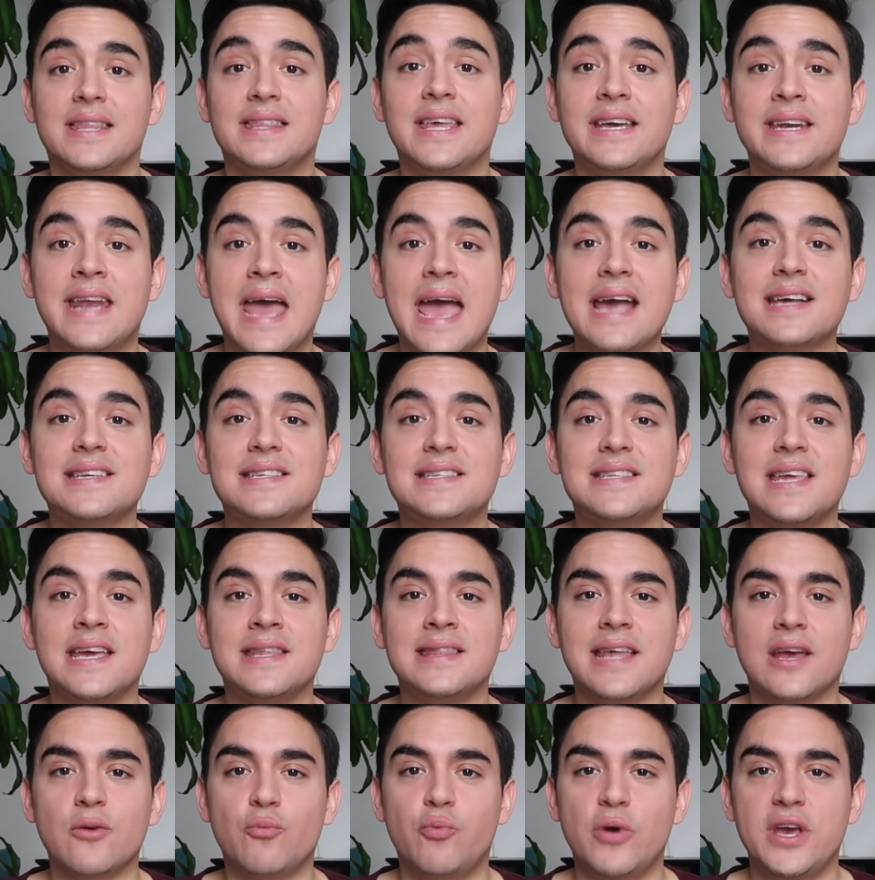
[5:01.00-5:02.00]
The next
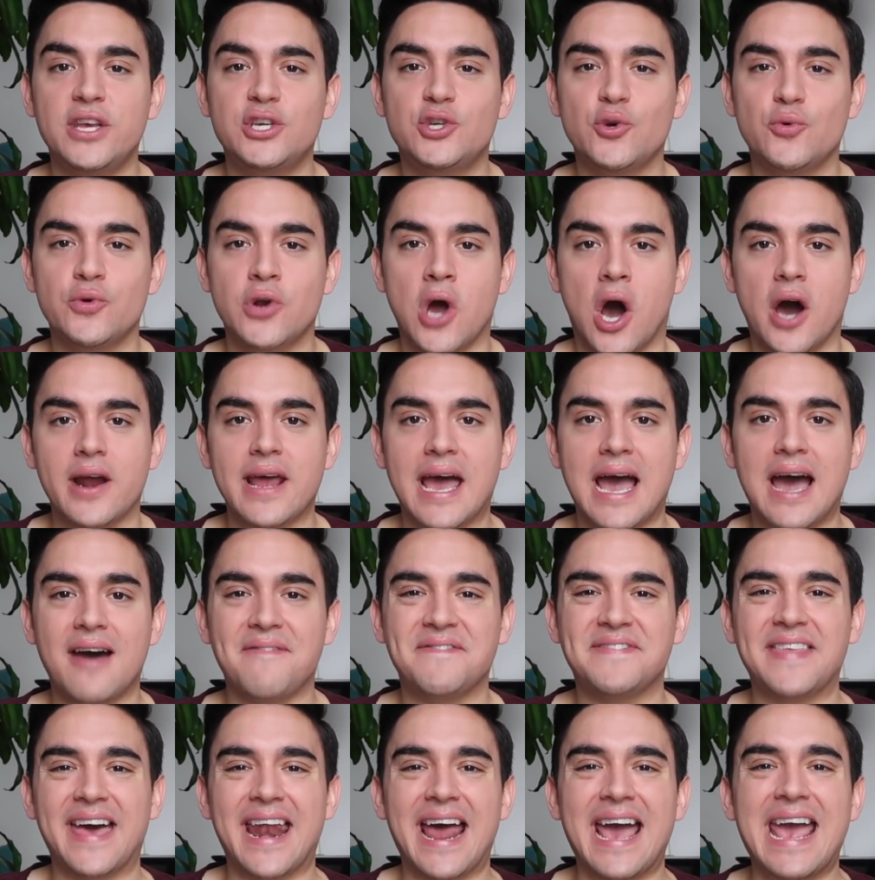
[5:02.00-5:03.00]
thing that we do not
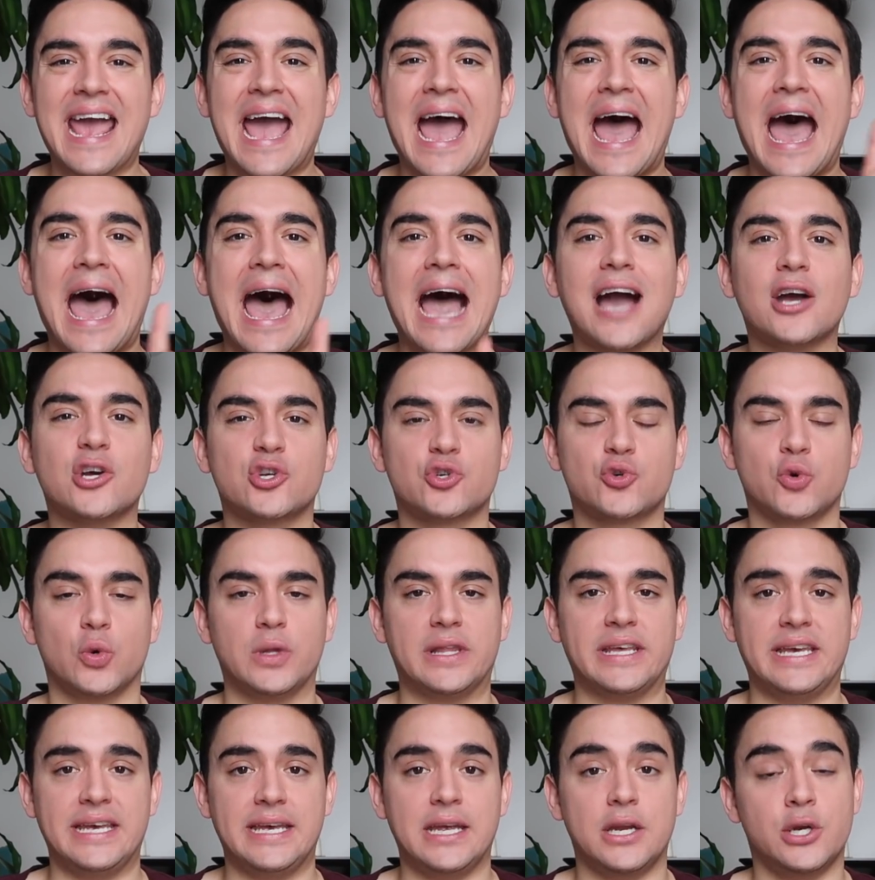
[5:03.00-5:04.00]
have that I
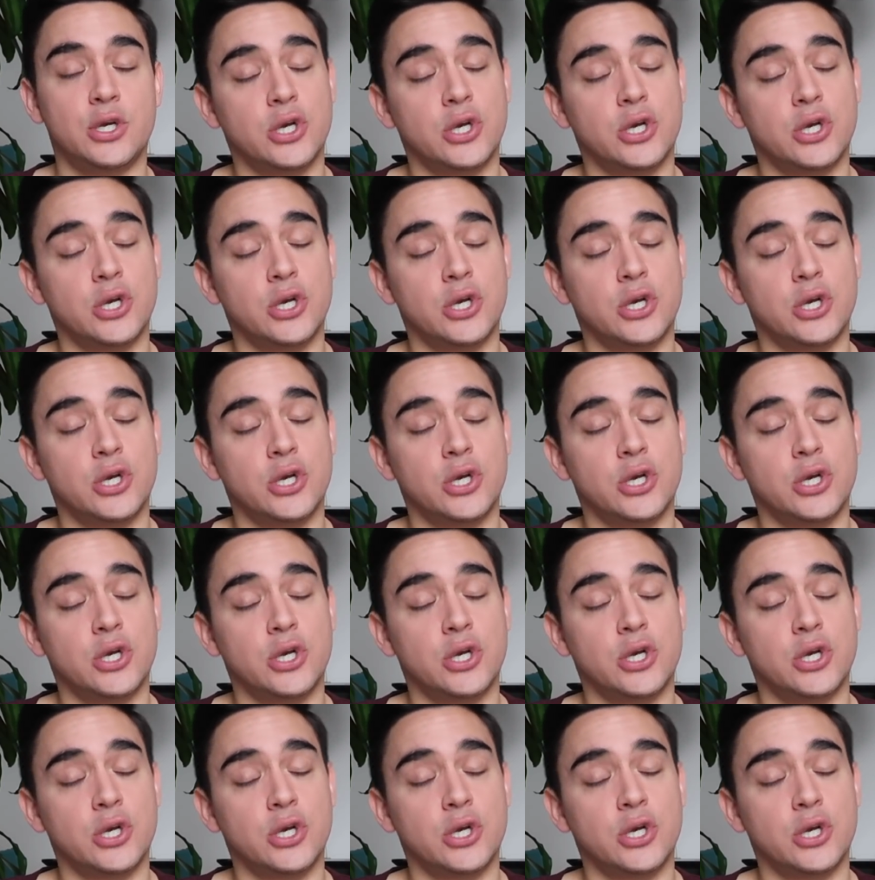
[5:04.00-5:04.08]
actually,